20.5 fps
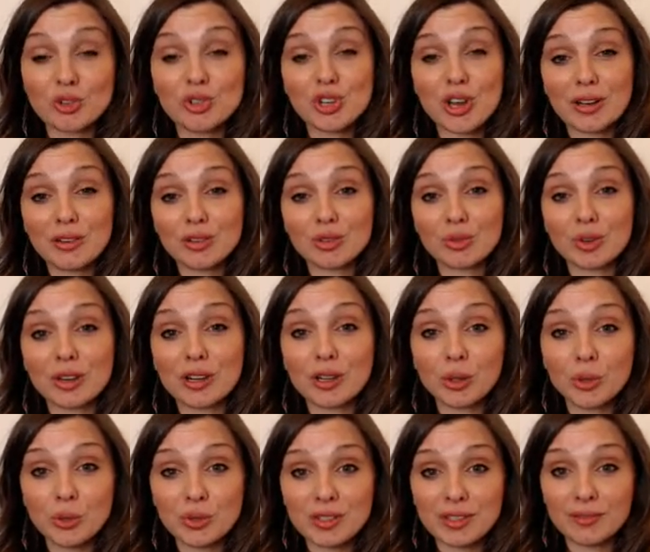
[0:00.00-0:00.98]

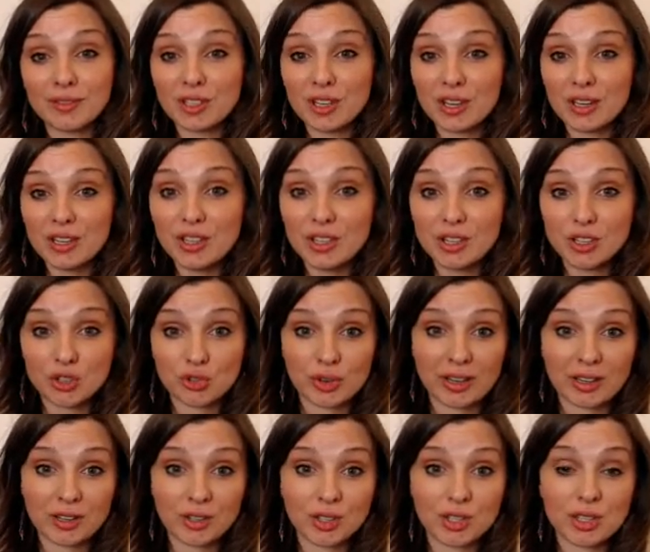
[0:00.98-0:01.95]
gender-inclusive teaching
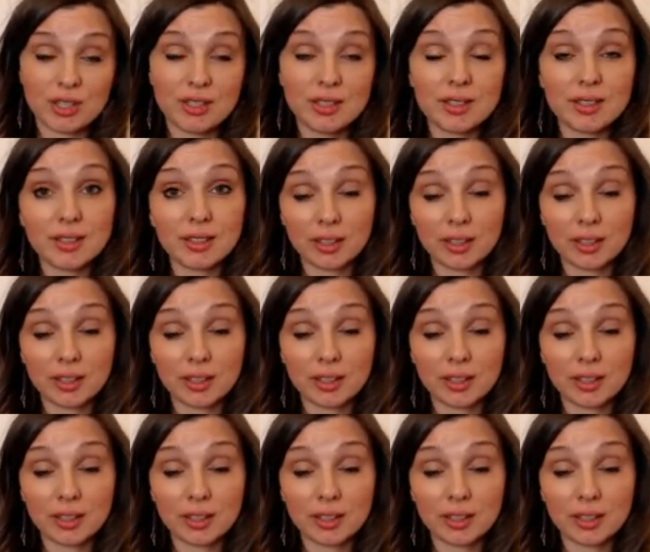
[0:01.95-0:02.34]
strategies